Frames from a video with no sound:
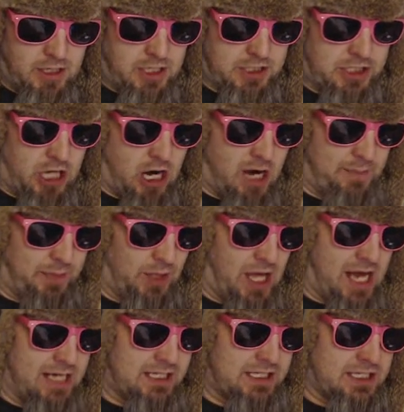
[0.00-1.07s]
Guitar
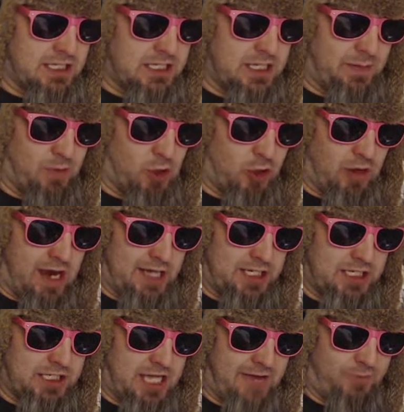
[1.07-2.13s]
plucks and cymbal
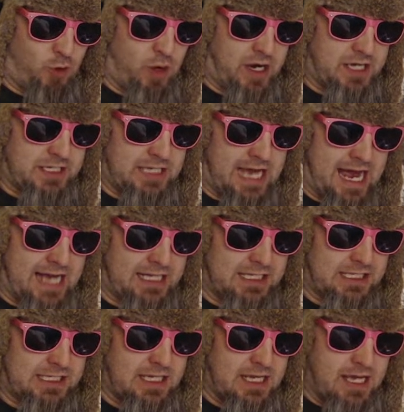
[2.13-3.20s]
crashes have quick
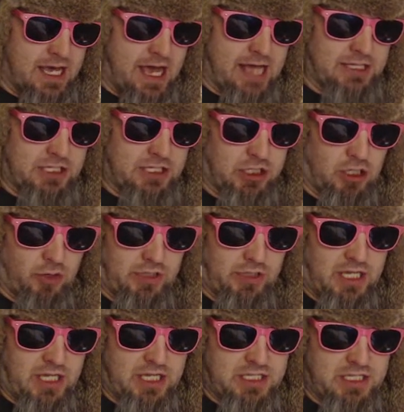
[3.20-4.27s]
attacks and slow
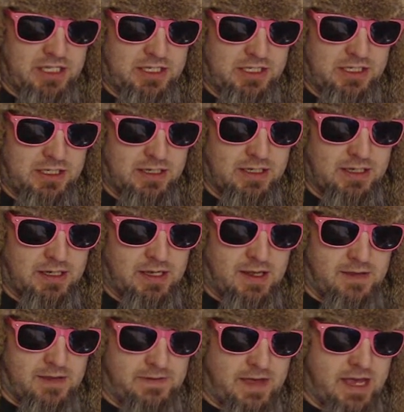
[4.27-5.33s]
releases.
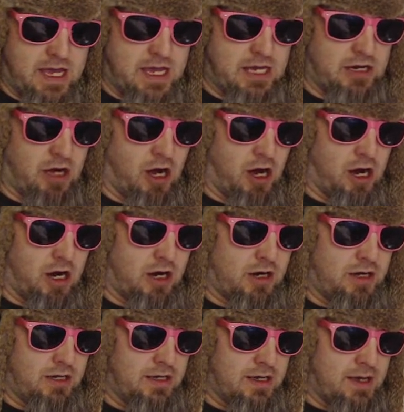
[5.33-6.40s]
They hit
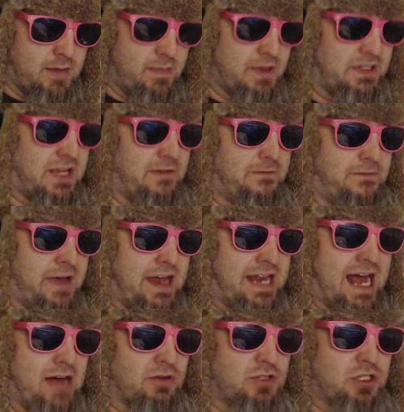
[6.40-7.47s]
hard, but they fade
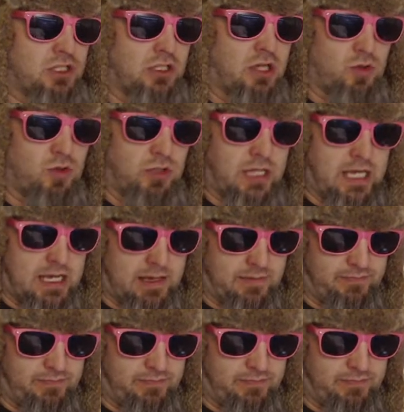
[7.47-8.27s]
out slowly.